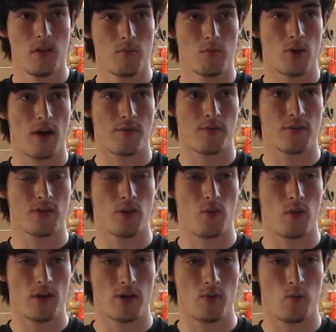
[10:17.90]
preference on
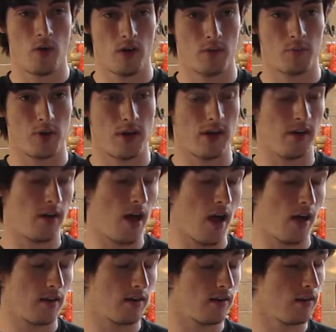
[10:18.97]
what you want to breed and not.